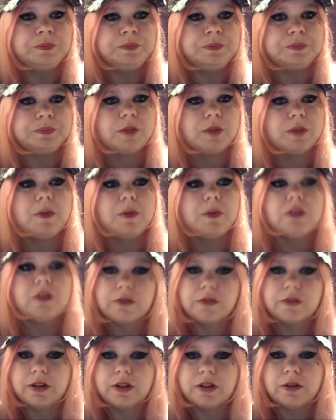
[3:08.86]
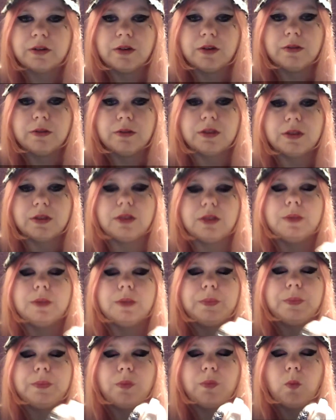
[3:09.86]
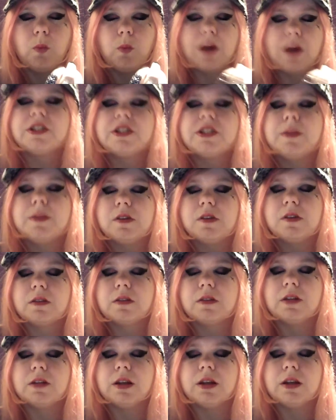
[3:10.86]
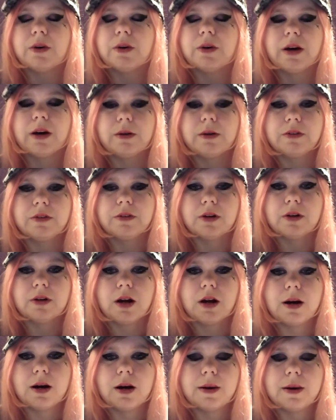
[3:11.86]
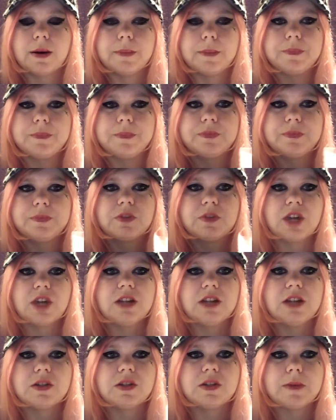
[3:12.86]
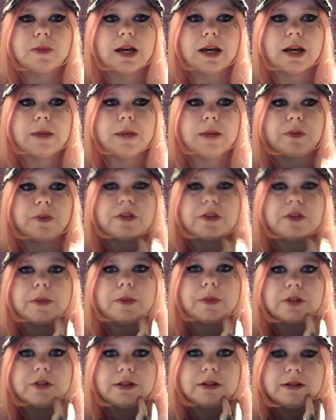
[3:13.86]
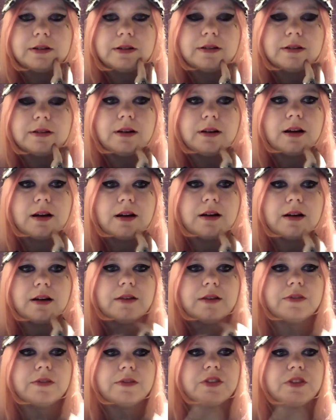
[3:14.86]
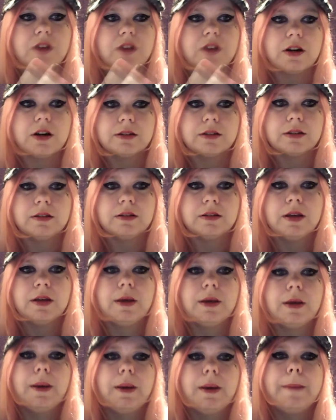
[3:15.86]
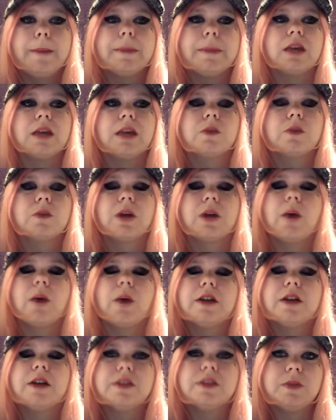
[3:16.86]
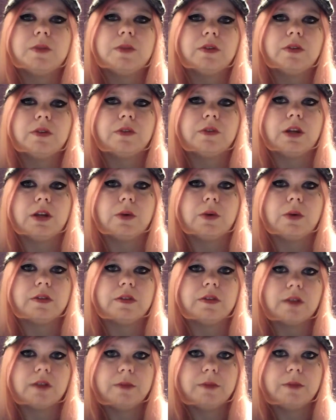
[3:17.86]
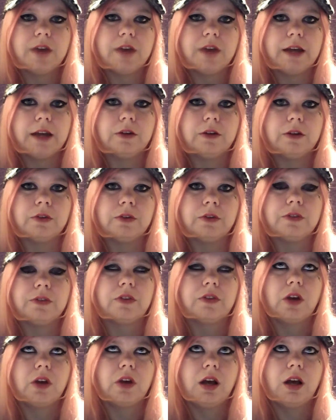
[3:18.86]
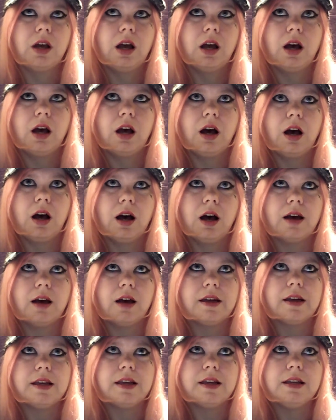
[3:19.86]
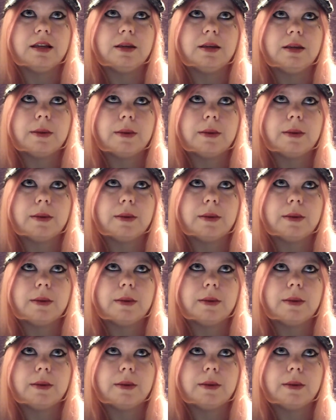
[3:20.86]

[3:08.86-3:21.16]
The music video, watching the music video, however, changed my perception of the song, because when I watched the music video with subtitles, I